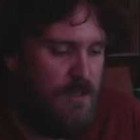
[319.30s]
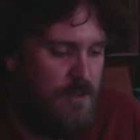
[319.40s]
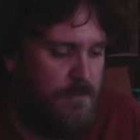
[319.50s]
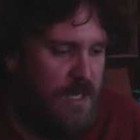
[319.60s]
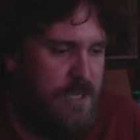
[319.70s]

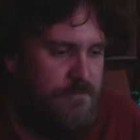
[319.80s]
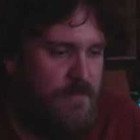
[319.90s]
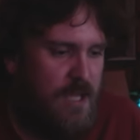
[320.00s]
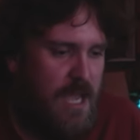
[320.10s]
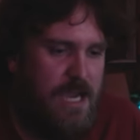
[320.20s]
But
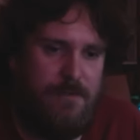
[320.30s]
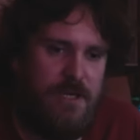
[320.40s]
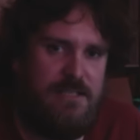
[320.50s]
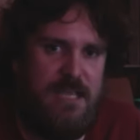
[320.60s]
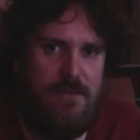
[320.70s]
I am
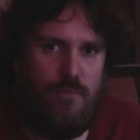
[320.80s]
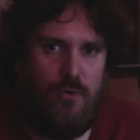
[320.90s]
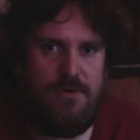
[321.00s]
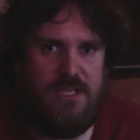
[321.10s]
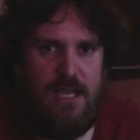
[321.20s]
going to take
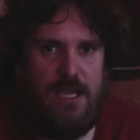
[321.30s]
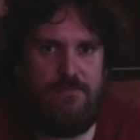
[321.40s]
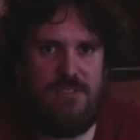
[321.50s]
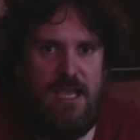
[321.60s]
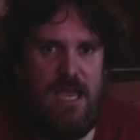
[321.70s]
more
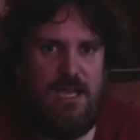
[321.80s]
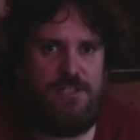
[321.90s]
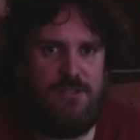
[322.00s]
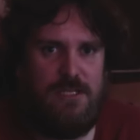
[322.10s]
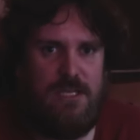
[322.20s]
time to
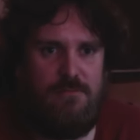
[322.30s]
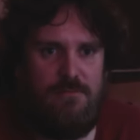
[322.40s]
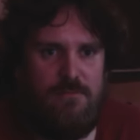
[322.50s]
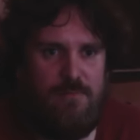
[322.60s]
actually